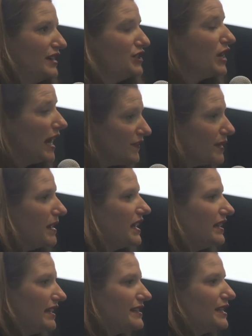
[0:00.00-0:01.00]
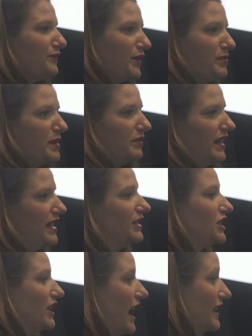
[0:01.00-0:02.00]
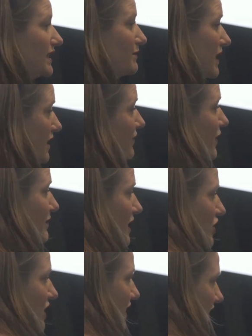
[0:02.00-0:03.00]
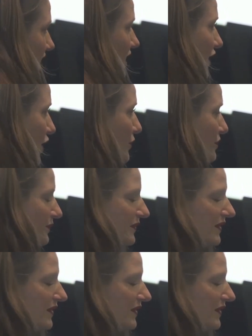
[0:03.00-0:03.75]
So you have to make it easy for people to answer. It has to be information that they know,